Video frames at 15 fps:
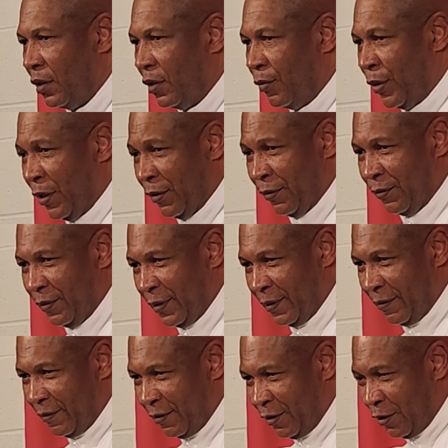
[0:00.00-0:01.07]
Well,
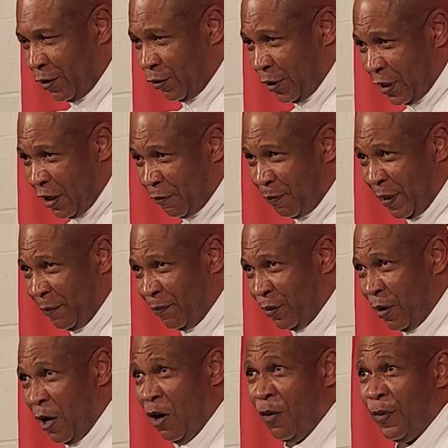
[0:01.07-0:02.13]
you know, young people
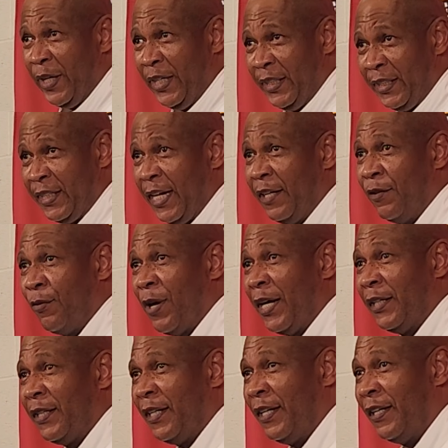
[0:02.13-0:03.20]
always say the right
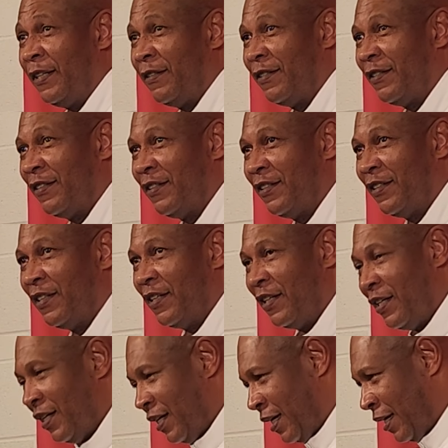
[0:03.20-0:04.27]
things.
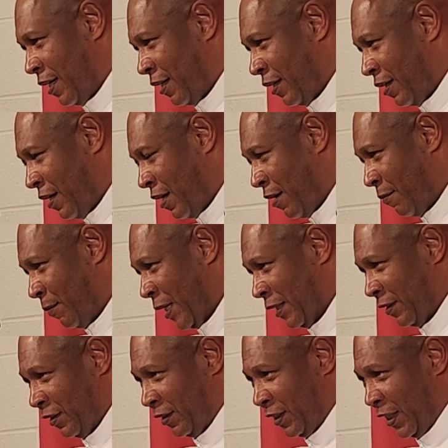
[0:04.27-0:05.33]
And
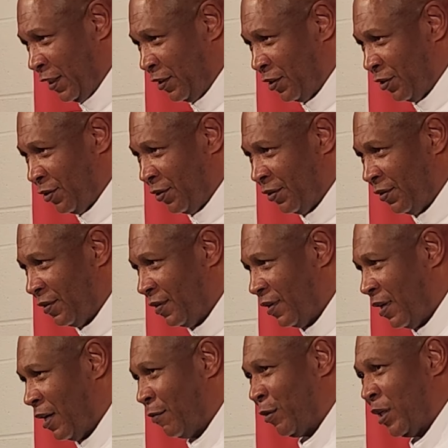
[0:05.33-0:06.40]
as a teacher,
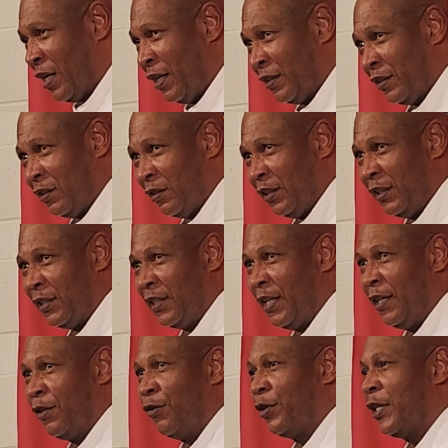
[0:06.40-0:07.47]
I'm constantly
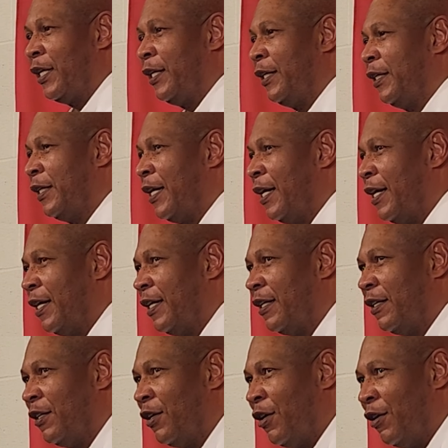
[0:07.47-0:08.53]
saying, okay,
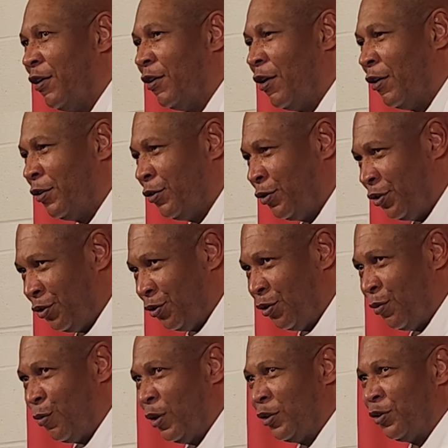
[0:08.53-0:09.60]
are you sure
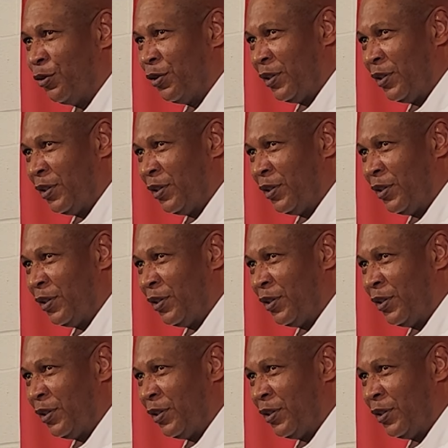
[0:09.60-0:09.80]
what you're